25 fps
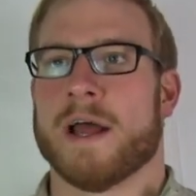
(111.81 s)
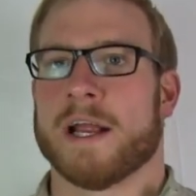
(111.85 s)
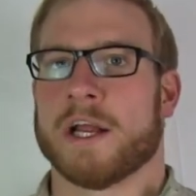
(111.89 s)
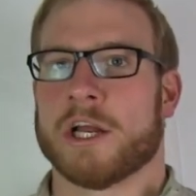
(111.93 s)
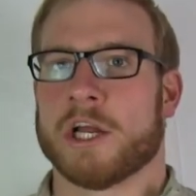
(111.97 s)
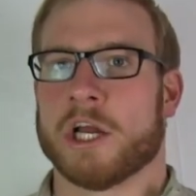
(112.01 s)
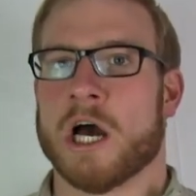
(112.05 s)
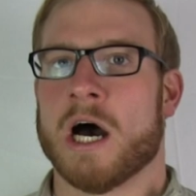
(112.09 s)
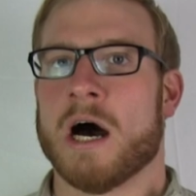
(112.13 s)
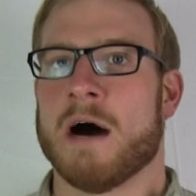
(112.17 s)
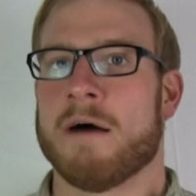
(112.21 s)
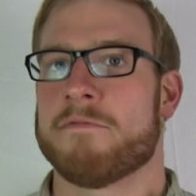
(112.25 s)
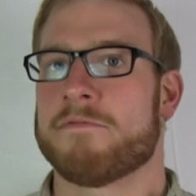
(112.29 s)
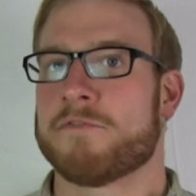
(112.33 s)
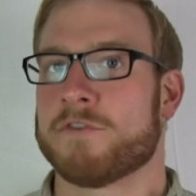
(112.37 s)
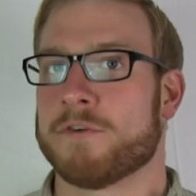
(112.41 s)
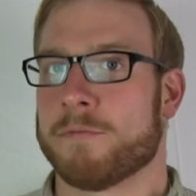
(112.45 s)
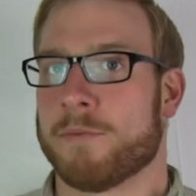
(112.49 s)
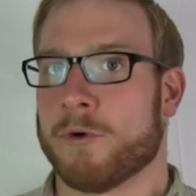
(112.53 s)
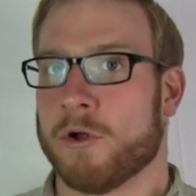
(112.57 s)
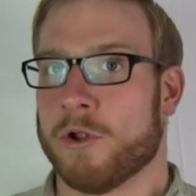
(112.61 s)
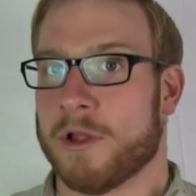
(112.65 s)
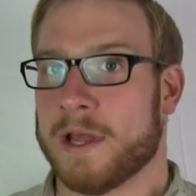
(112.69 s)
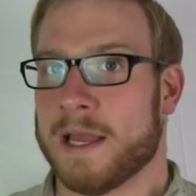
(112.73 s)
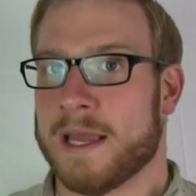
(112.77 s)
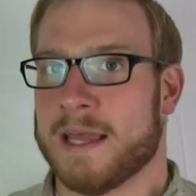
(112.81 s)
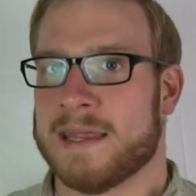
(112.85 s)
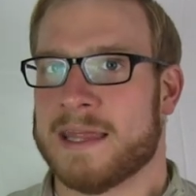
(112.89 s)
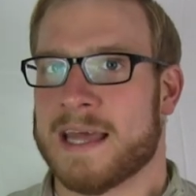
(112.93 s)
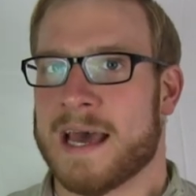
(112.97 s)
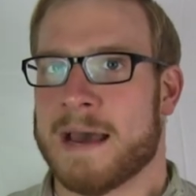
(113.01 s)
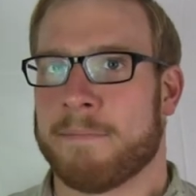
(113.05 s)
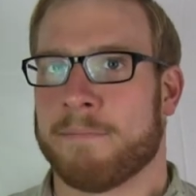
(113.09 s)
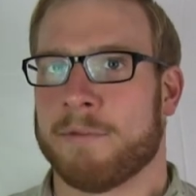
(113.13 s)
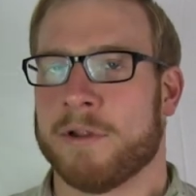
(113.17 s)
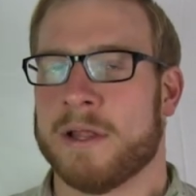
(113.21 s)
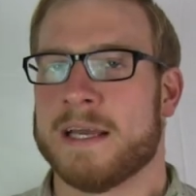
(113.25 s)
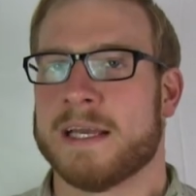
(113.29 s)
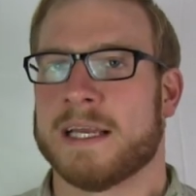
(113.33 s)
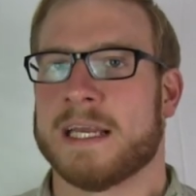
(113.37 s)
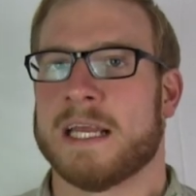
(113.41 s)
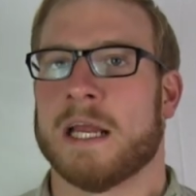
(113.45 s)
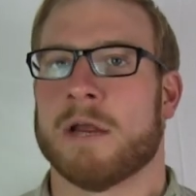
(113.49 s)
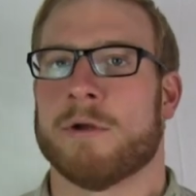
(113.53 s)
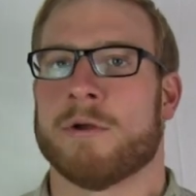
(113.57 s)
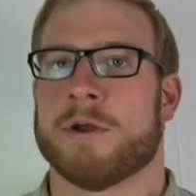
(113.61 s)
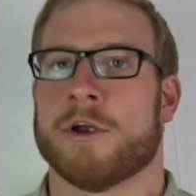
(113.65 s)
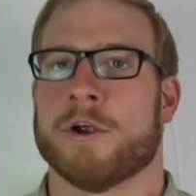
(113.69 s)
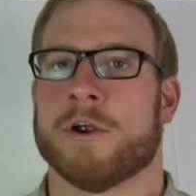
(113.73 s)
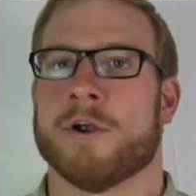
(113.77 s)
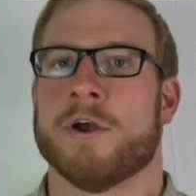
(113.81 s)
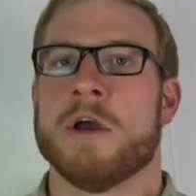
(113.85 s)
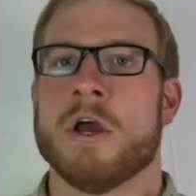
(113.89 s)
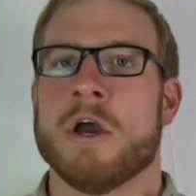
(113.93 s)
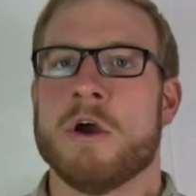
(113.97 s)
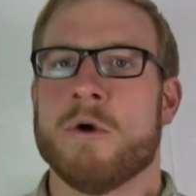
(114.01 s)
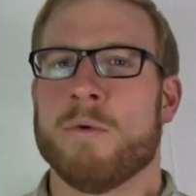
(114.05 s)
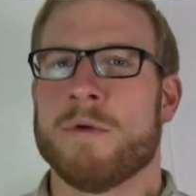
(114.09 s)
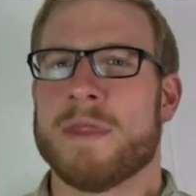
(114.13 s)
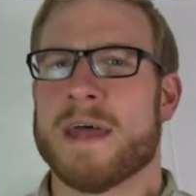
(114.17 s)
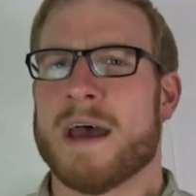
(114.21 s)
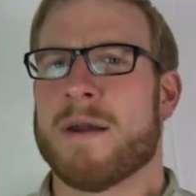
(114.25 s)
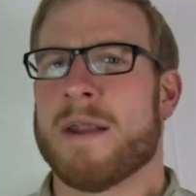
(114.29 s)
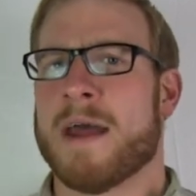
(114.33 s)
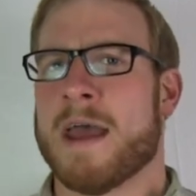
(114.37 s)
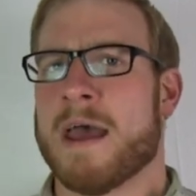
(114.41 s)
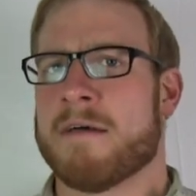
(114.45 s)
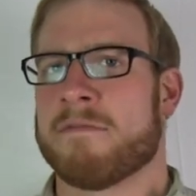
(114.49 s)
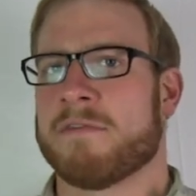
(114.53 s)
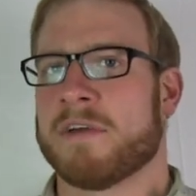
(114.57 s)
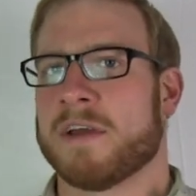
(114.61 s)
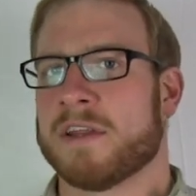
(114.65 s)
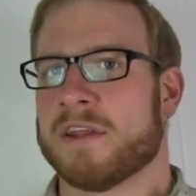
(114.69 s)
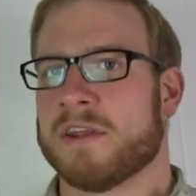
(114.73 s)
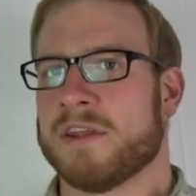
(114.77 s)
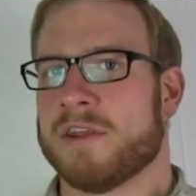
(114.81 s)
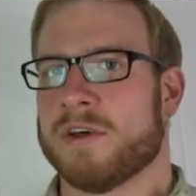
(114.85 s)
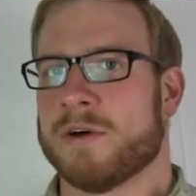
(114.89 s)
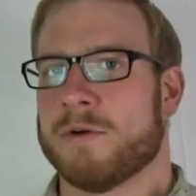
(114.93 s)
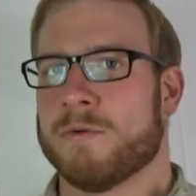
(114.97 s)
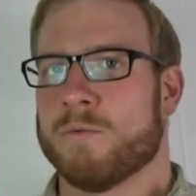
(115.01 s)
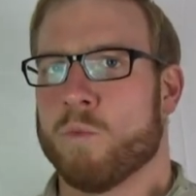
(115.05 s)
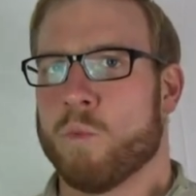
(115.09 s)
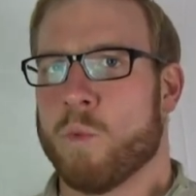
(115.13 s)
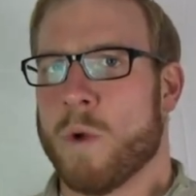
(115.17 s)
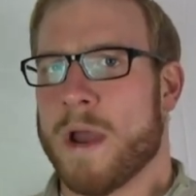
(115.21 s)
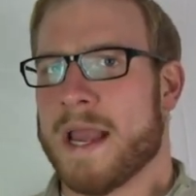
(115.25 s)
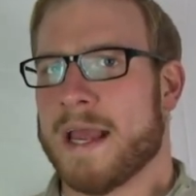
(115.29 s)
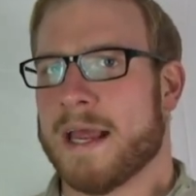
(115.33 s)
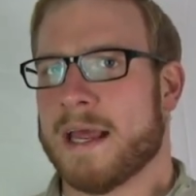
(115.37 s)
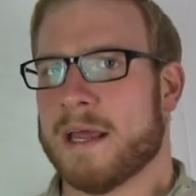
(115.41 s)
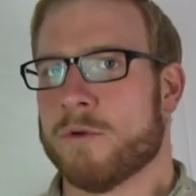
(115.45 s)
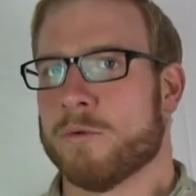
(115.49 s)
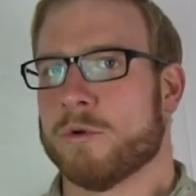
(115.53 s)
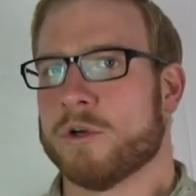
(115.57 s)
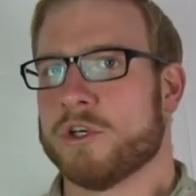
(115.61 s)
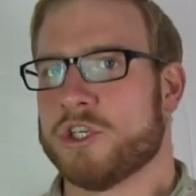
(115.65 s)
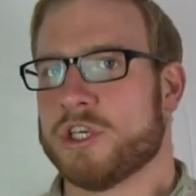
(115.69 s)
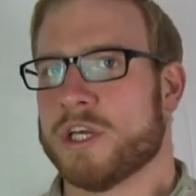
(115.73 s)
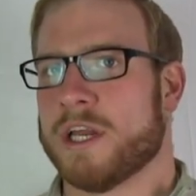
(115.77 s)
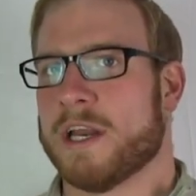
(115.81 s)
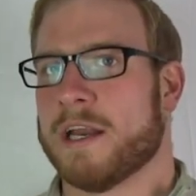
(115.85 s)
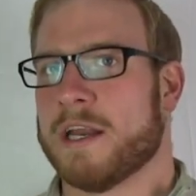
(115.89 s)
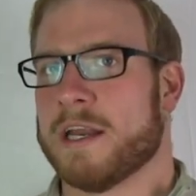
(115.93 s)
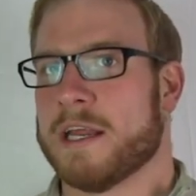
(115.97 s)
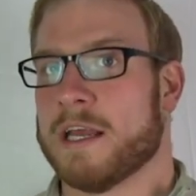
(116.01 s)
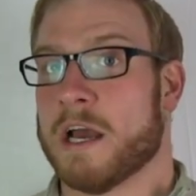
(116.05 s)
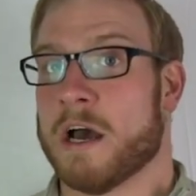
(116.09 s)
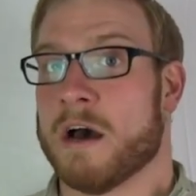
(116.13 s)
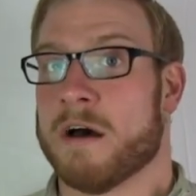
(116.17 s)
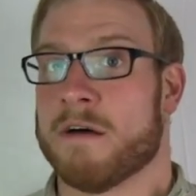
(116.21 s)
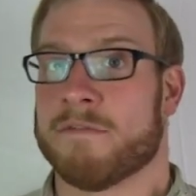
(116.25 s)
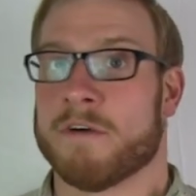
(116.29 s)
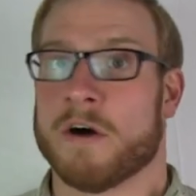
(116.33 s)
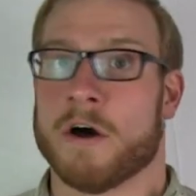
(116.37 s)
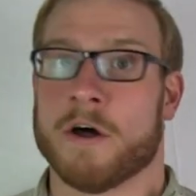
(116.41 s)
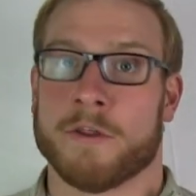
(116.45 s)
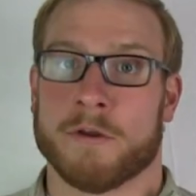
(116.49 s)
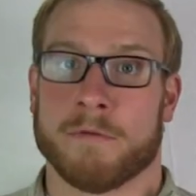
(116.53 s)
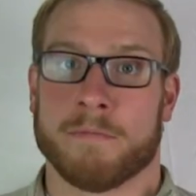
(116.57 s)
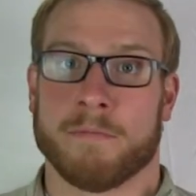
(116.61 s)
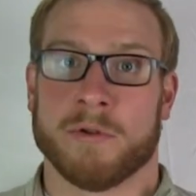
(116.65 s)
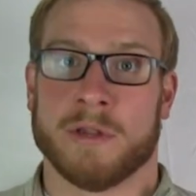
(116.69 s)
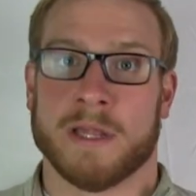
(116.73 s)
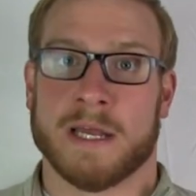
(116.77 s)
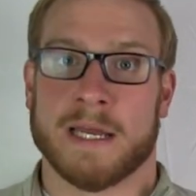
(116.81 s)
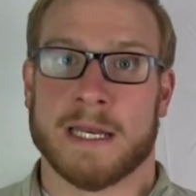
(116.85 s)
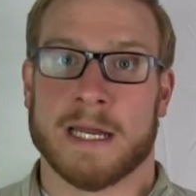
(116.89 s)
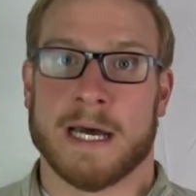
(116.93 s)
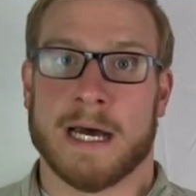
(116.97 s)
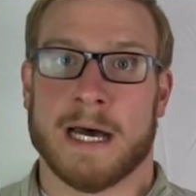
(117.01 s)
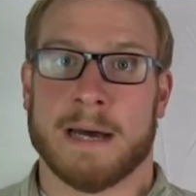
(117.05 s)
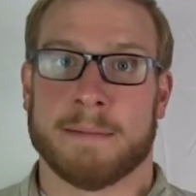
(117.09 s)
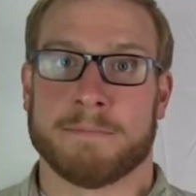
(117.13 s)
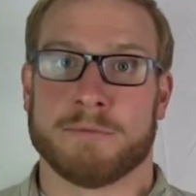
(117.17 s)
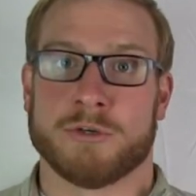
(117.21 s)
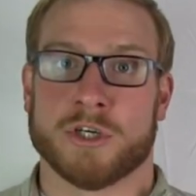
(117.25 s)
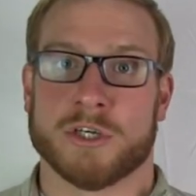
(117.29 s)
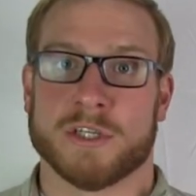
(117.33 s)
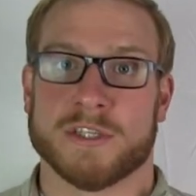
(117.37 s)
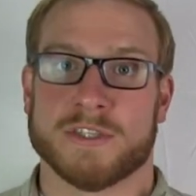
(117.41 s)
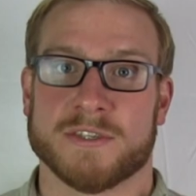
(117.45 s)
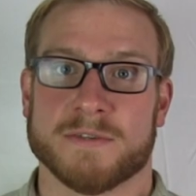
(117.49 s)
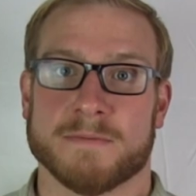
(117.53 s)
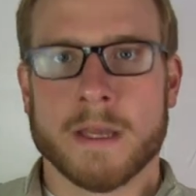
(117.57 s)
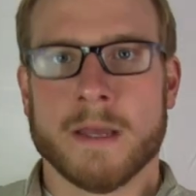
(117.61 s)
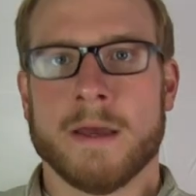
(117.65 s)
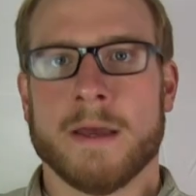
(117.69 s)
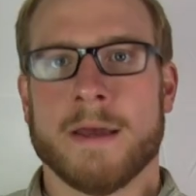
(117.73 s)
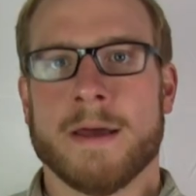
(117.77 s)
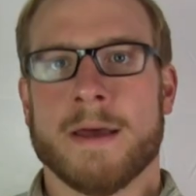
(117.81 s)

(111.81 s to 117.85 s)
and comfortable in that plate carrier without having the weight and rigidity of other plate options.